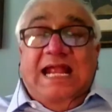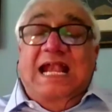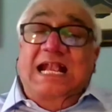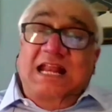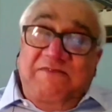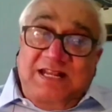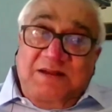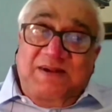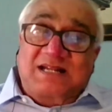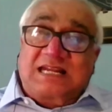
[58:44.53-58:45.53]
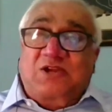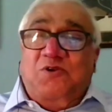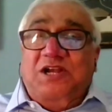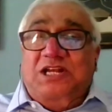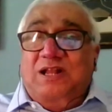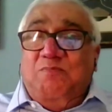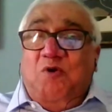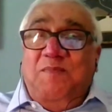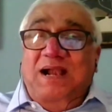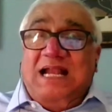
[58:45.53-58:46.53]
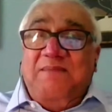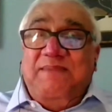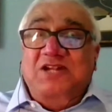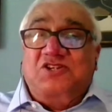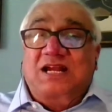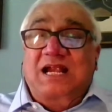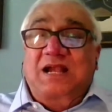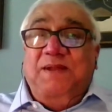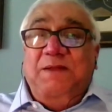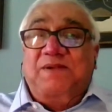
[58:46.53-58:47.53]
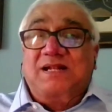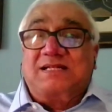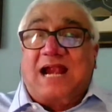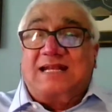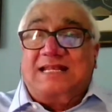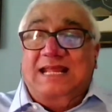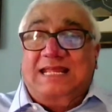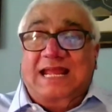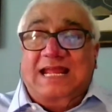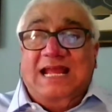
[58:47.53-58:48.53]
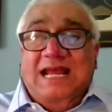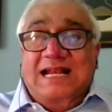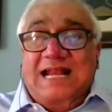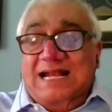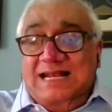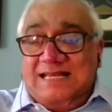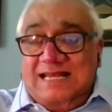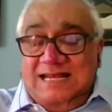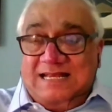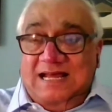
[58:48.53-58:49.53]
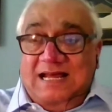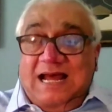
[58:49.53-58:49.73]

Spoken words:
Indivisible security, the moment I mention it, people start thinking that this is